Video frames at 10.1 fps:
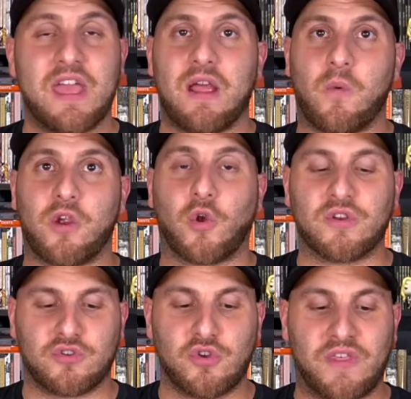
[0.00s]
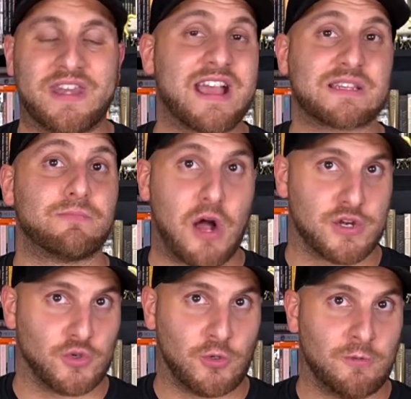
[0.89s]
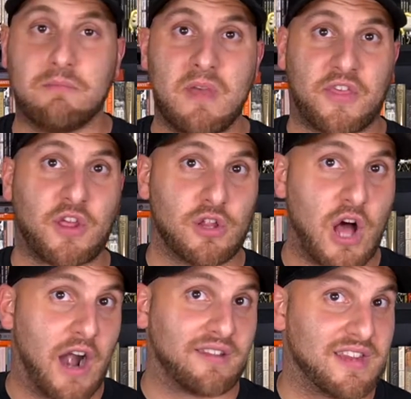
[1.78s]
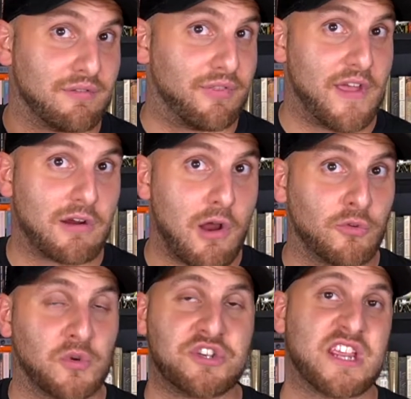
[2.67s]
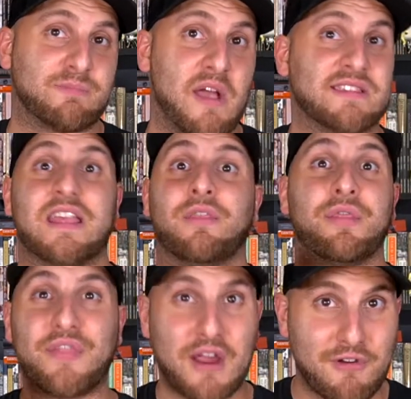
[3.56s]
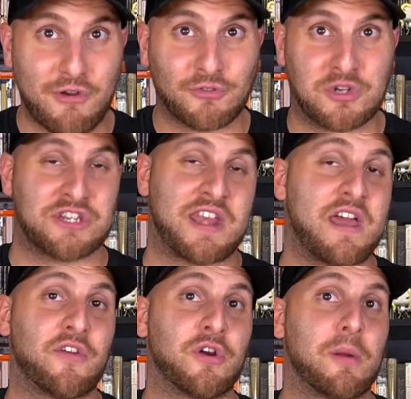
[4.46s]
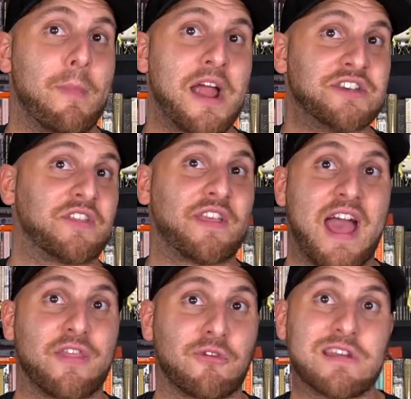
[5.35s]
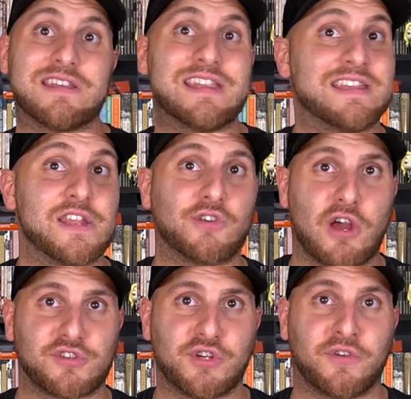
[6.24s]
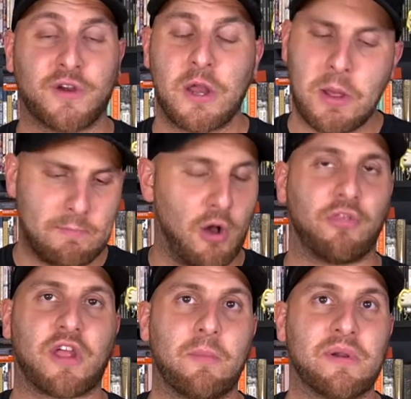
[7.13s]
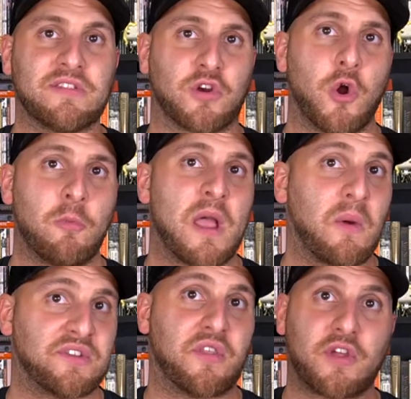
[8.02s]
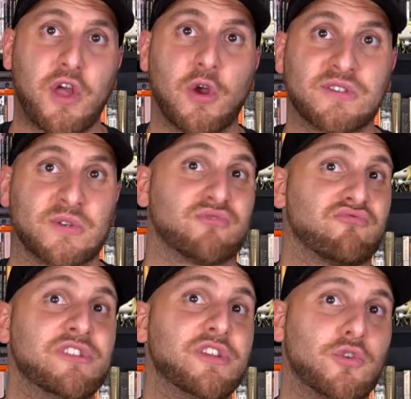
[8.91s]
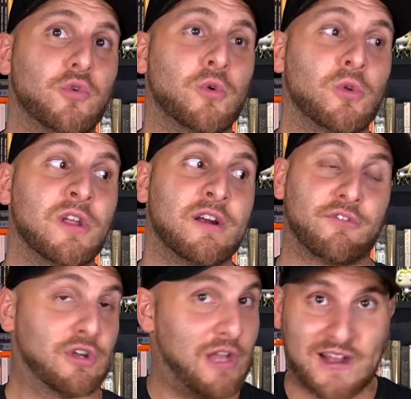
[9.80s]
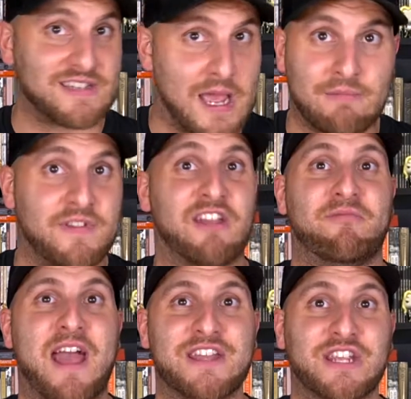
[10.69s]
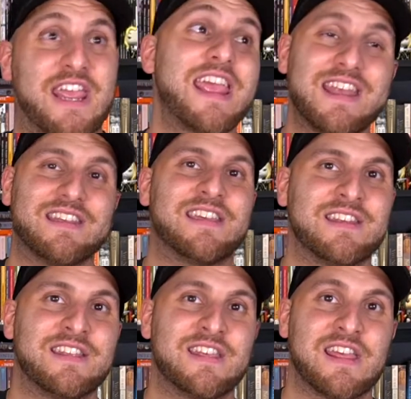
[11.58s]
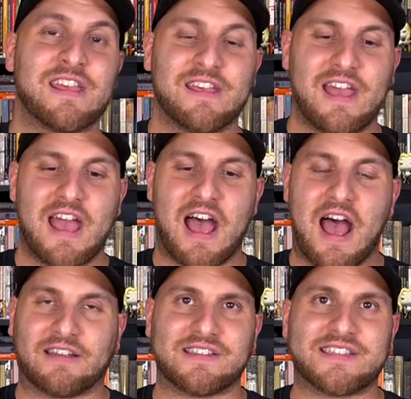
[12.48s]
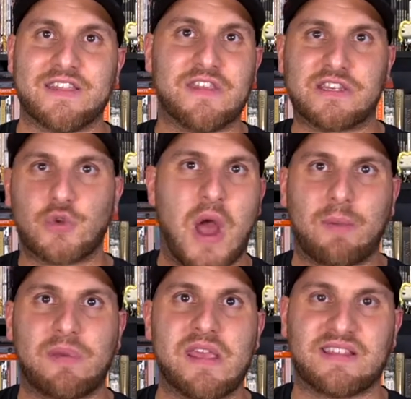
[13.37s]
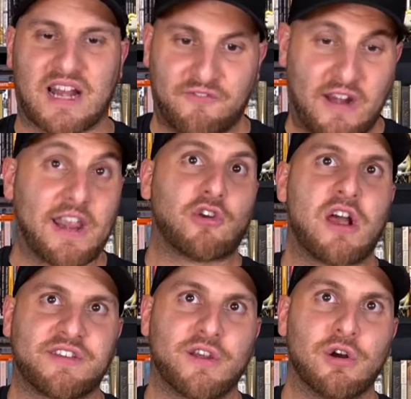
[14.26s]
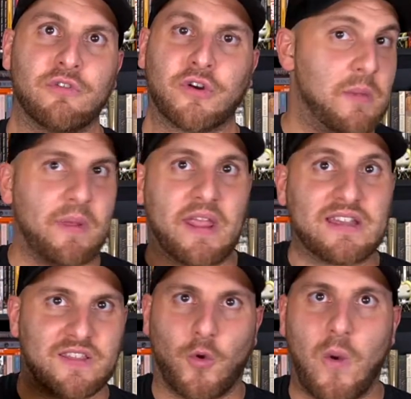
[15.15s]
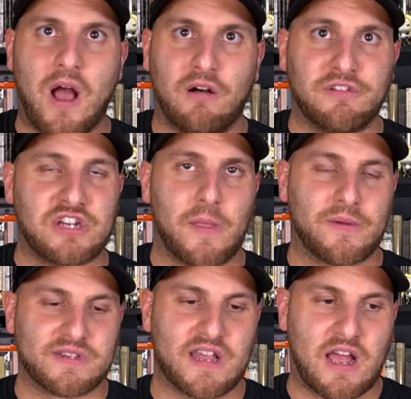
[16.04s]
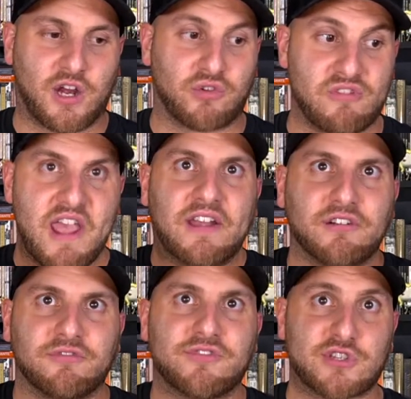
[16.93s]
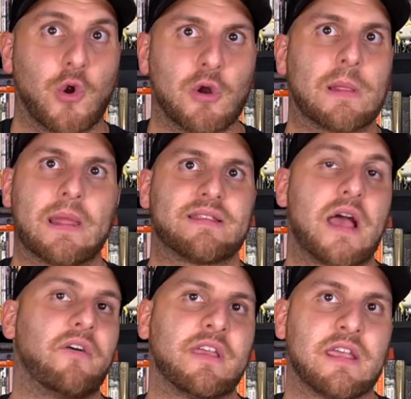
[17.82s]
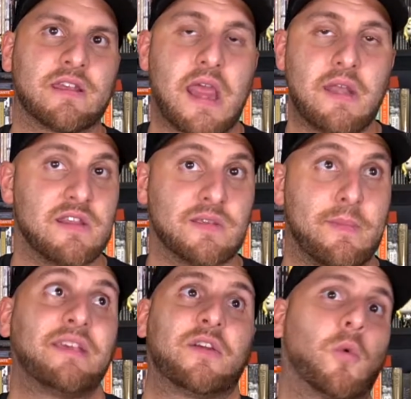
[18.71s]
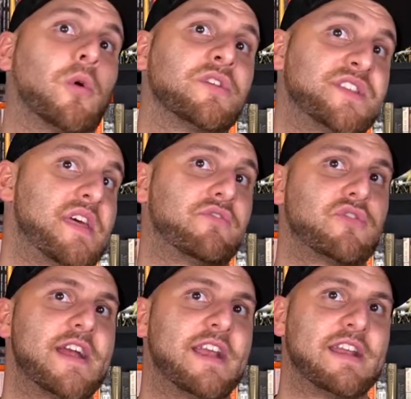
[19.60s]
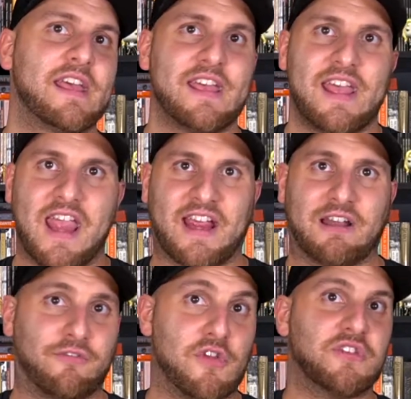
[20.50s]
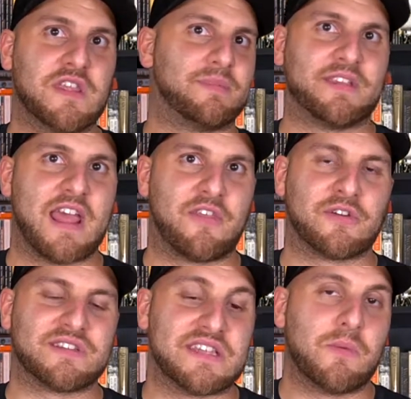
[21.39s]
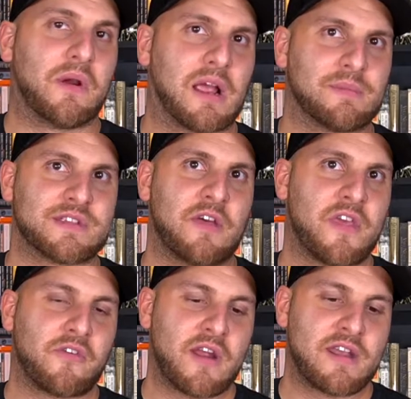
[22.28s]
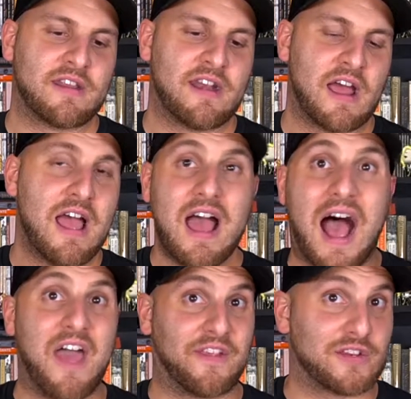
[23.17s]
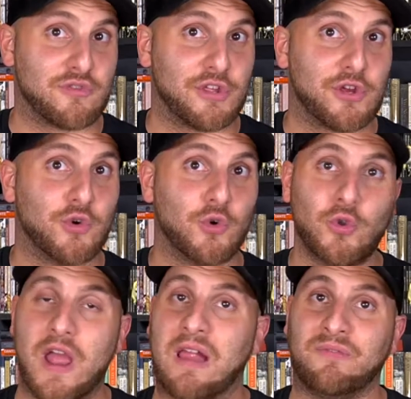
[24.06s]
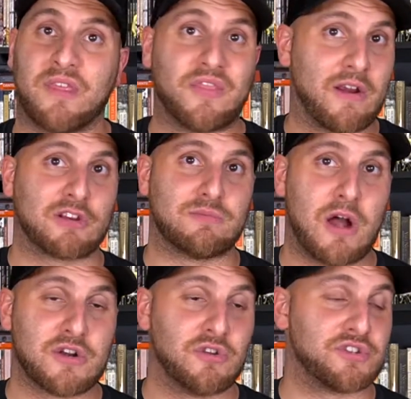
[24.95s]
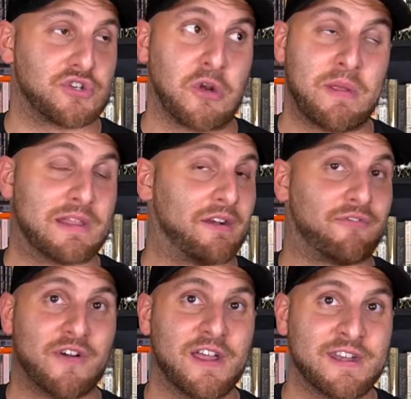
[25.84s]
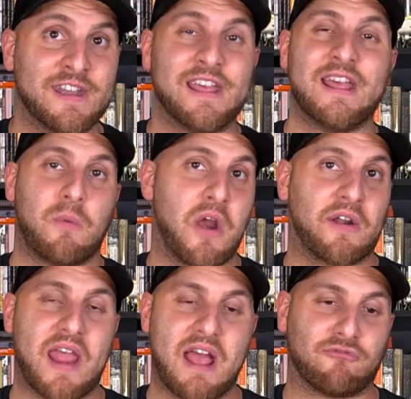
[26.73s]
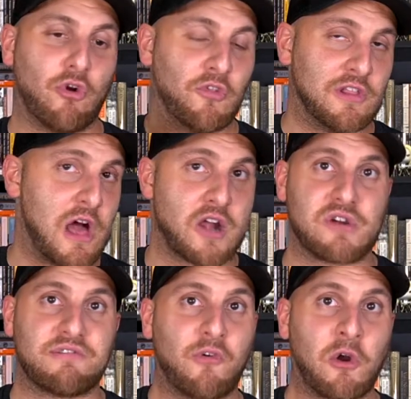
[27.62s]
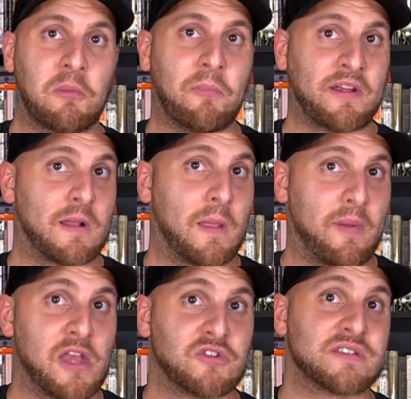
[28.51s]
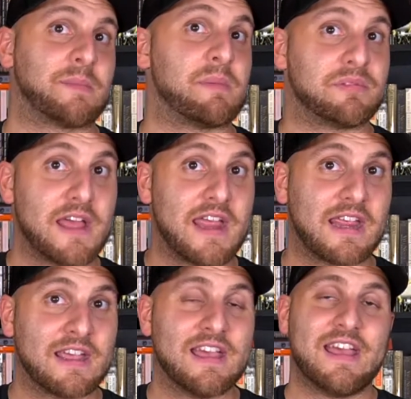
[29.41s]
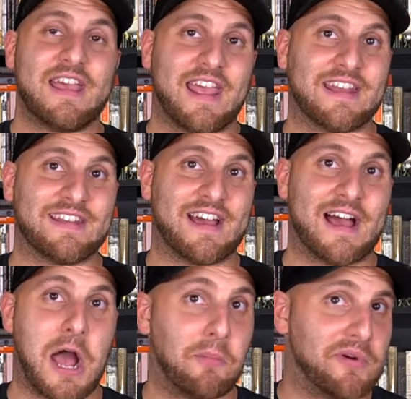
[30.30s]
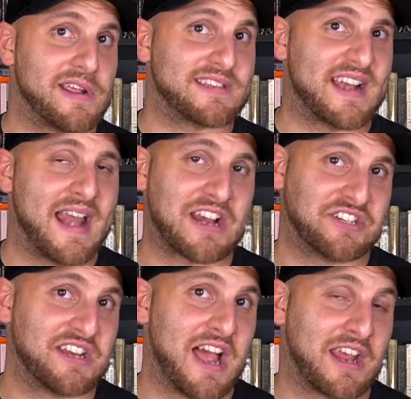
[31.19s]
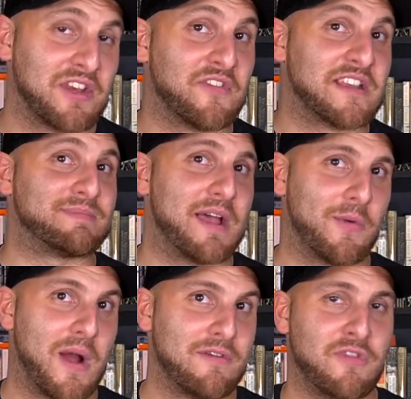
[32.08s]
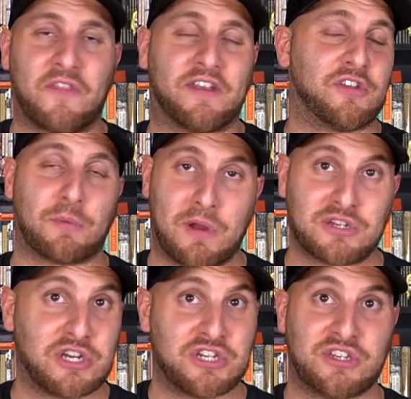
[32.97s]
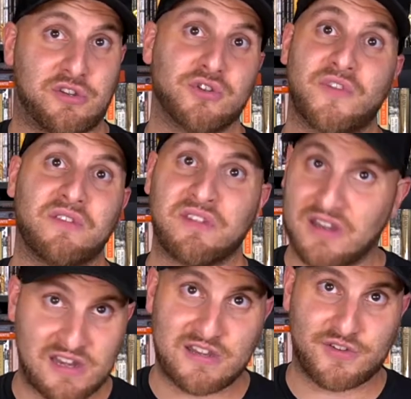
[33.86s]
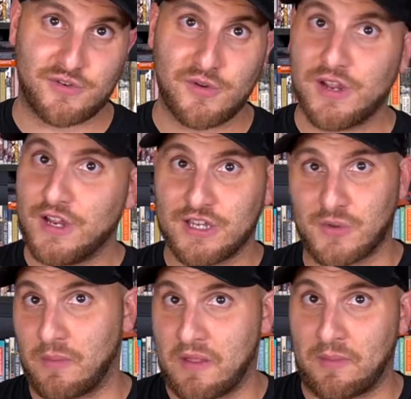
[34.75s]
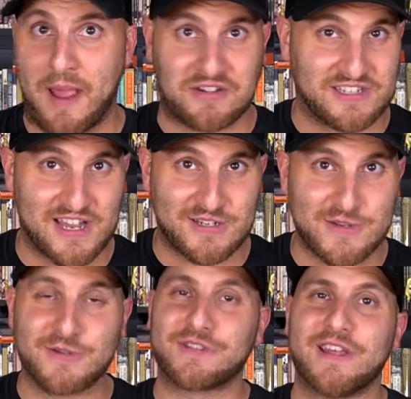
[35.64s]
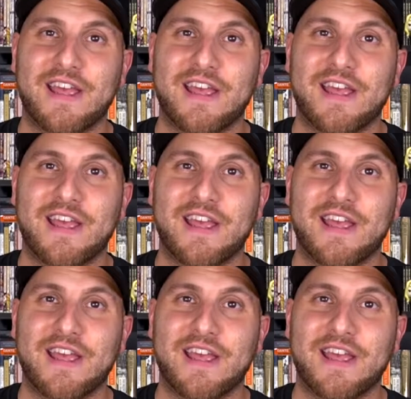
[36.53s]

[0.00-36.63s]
We are going to do the next module, the Mythical Odyssey of Theros, which takes place in Theros, which is another Magic the Gathering D&D crossover. Both companies are owned by Wizards of the Coast, so it's really cool for a longtime fan of Magic and D&D to see these 2 IPs kind of finally crossing over, dipping into the well of each other's creative storytelling and these amazing worlds that they've created, and kind of fusing them together and seeing what comes out on the other end. And I think it's really cool, and the Theros module is sure to be a lot of fun. We already have rolled the lottery for it and picked all the patrons I'll be playing, and I'm pretty excited. Actually, I convinced my wife, not that it took much because she's a huge fan of D&D too, that's why we have the matching tattoos.